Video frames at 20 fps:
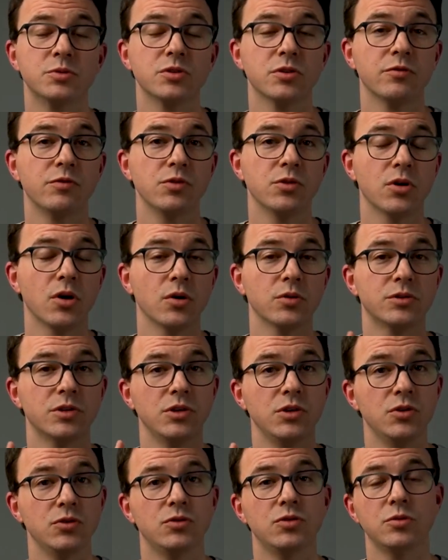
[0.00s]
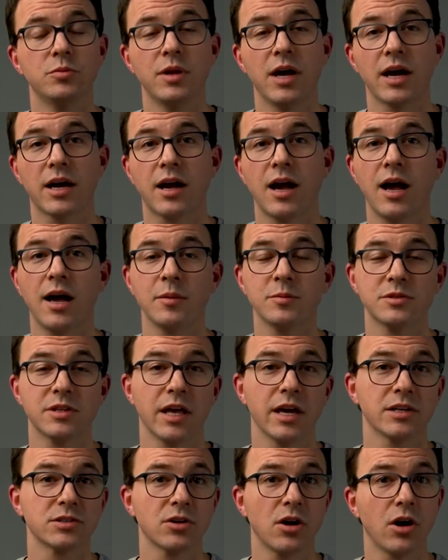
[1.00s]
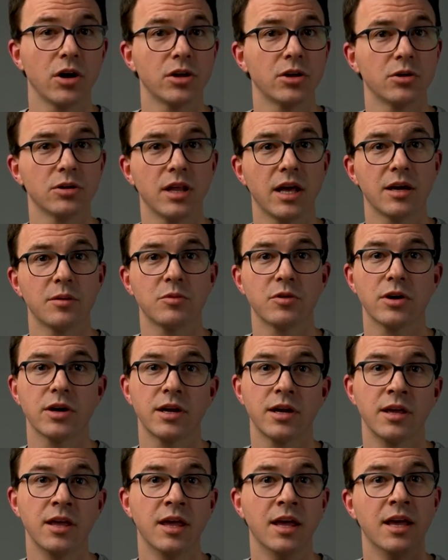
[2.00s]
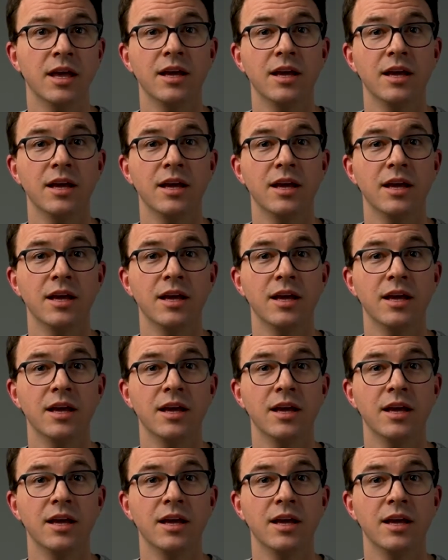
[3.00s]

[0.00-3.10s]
So if you go to youtube.com slash audio library,